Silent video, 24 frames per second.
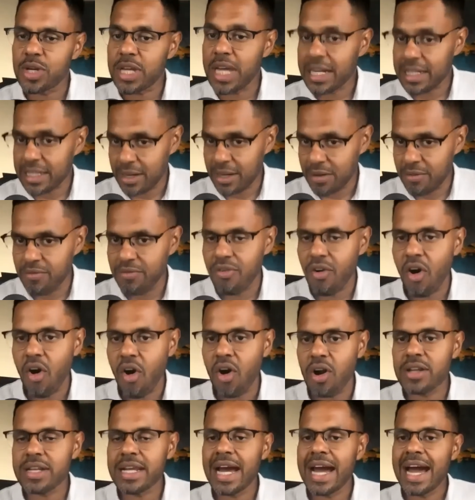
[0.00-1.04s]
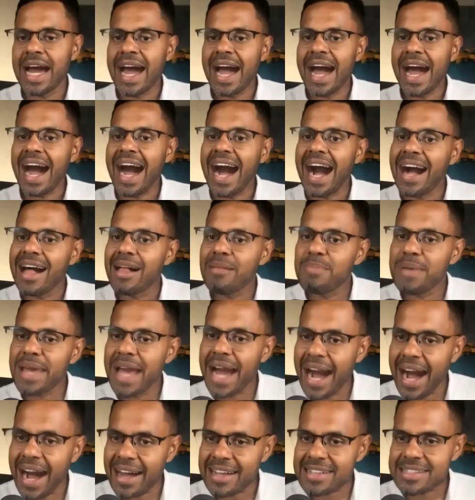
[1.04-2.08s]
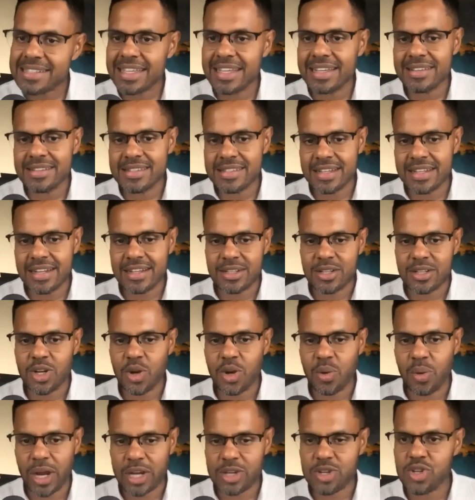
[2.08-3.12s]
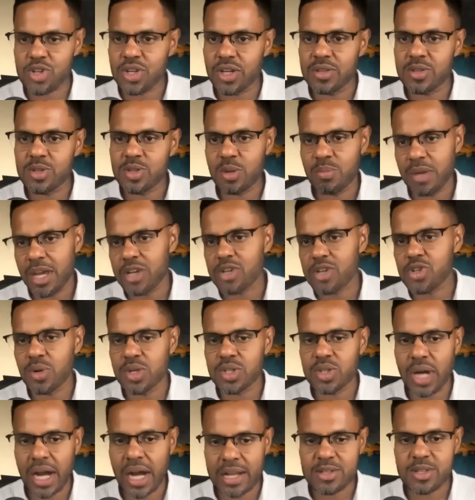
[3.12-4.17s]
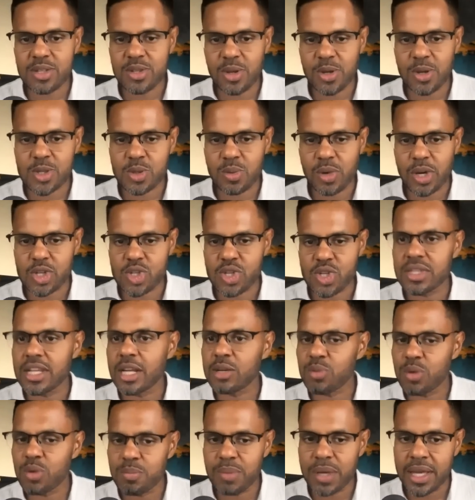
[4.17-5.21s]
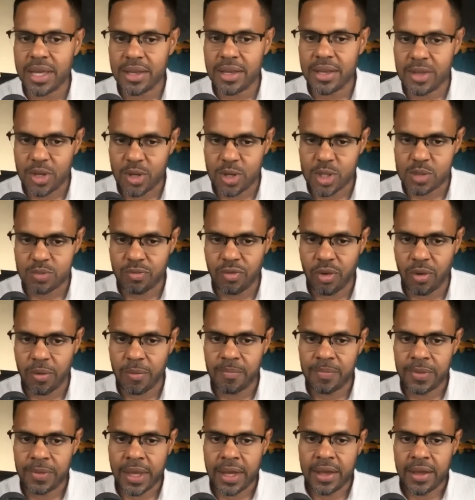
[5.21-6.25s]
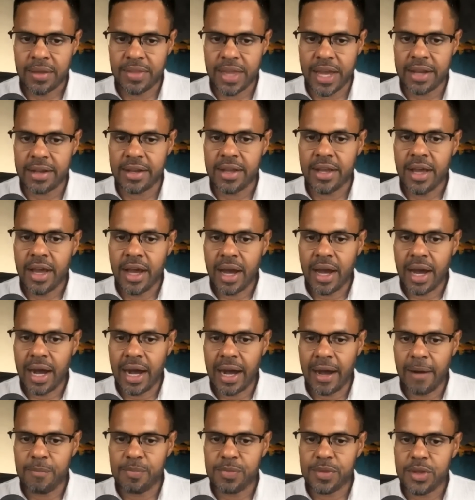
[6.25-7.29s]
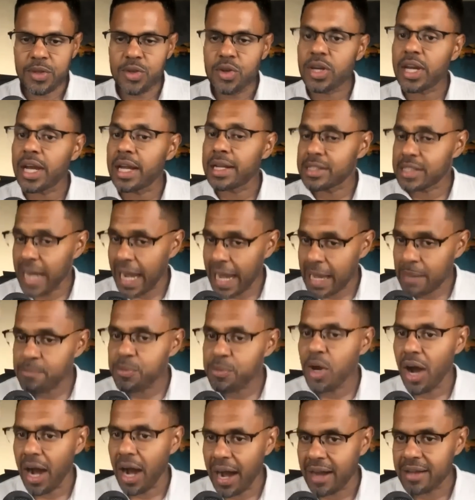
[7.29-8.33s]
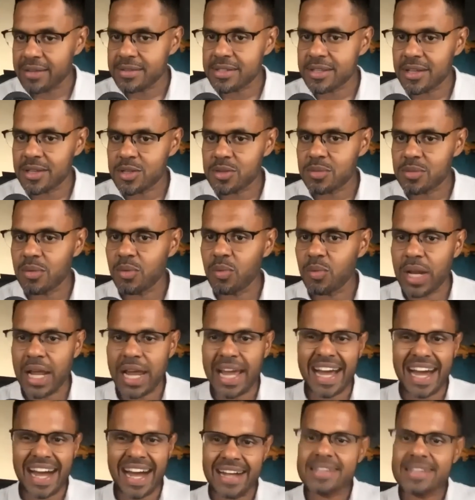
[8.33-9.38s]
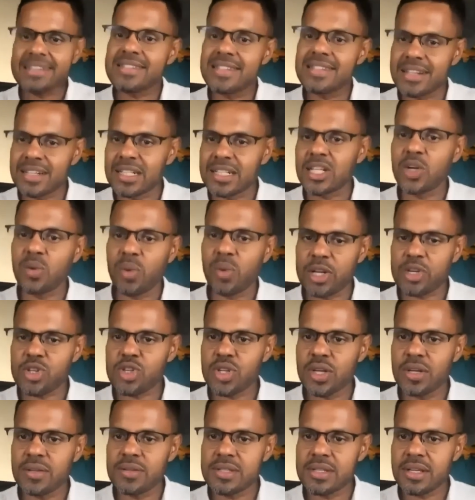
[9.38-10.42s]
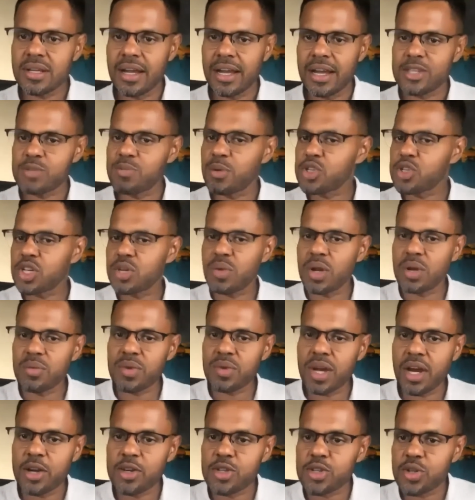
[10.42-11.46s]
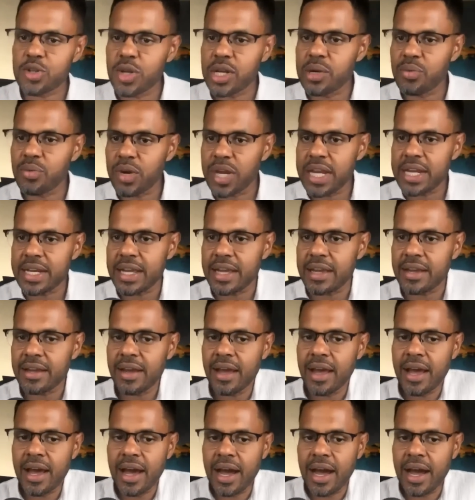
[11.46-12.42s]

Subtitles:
get involved. I'll be asking certain questions. So make sure to answer those questions that would be useful. Then you can type your answers when I ask certain questions, and especially when we are doing reading,